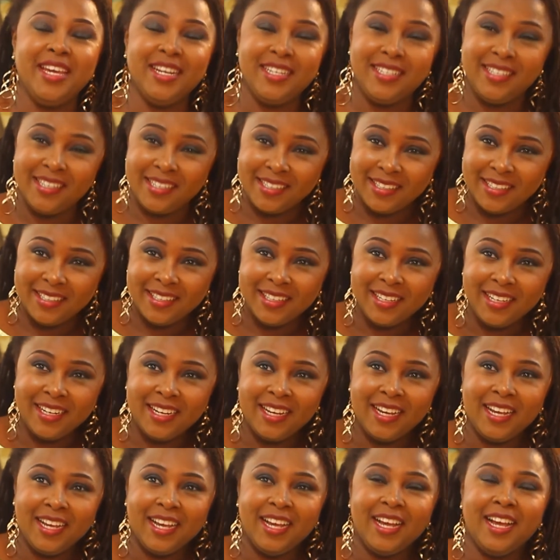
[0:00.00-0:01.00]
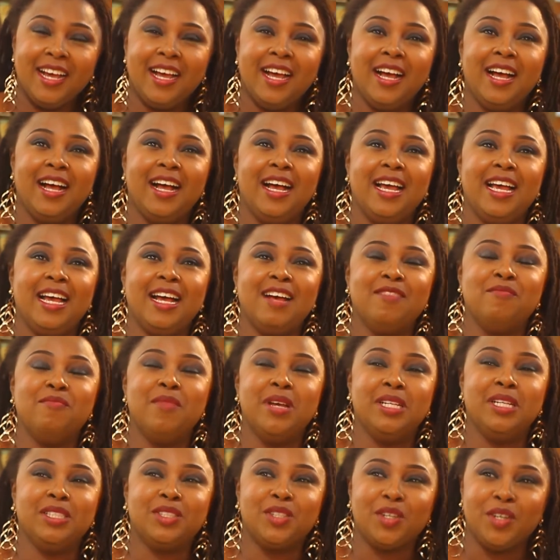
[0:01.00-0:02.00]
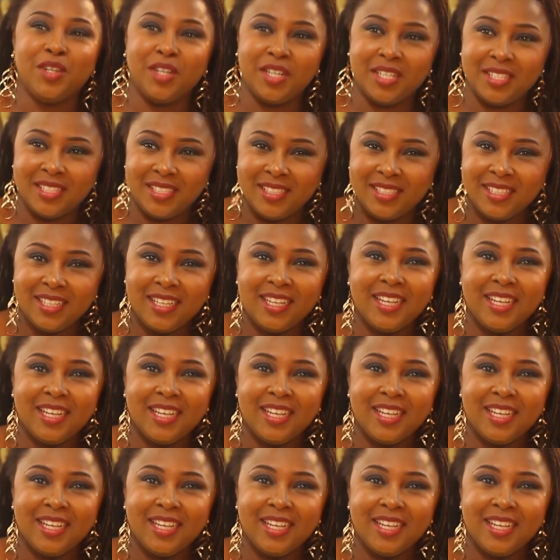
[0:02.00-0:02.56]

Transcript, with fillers: yourself. I have mentors.